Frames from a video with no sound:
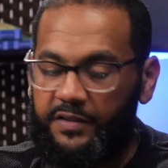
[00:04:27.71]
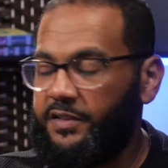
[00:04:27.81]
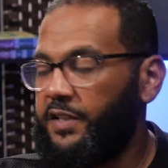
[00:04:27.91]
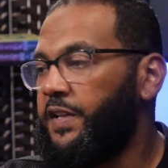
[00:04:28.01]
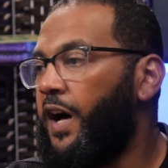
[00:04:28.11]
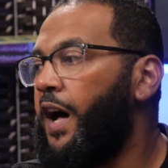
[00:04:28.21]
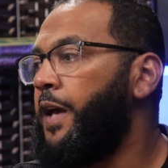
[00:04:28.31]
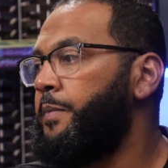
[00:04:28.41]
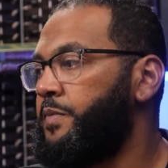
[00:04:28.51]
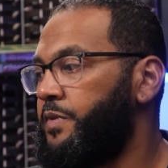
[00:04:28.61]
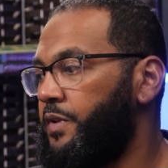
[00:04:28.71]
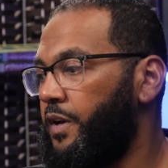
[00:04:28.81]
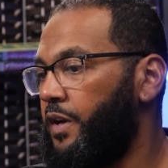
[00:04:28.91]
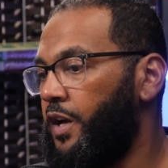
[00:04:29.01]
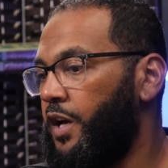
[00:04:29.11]
the times
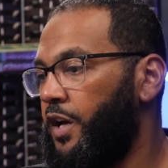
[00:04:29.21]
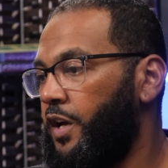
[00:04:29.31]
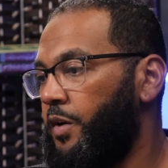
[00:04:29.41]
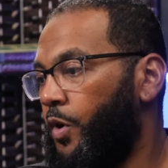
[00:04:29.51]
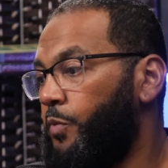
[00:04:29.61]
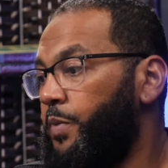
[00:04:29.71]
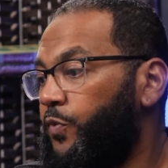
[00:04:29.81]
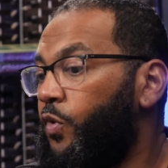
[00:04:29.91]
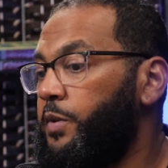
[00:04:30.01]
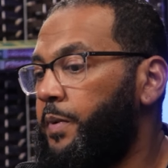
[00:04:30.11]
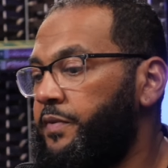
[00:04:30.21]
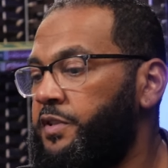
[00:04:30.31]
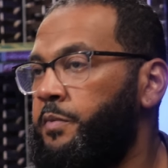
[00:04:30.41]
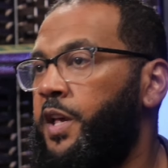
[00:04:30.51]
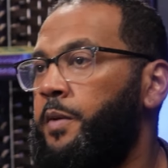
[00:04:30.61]
or before the Prophet
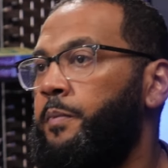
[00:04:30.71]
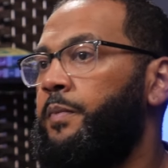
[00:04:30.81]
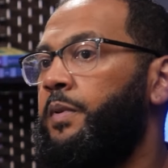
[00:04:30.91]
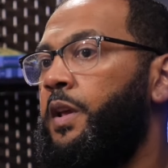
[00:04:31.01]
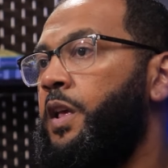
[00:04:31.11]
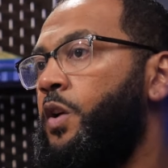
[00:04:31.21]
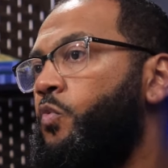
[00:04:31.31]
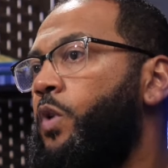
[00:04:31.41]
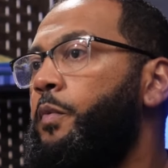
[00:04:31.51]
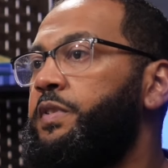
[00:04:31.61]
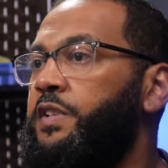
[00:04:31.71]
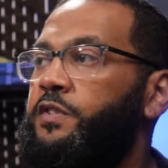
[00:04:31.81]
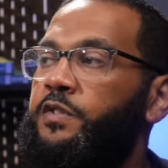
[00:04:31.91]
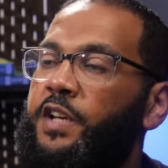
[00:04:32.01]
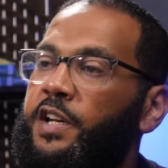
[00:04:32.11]
sallallahu alaihi wasallam came. What was his
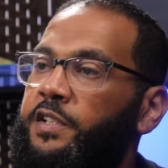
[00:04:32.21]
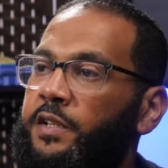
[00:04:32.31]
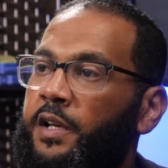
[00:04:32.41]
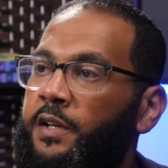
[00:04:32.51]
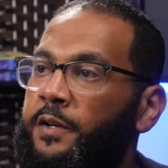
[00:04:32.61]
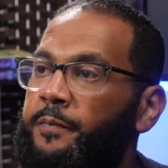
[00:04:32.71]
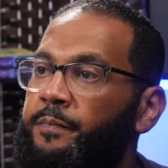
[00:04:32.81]
society like?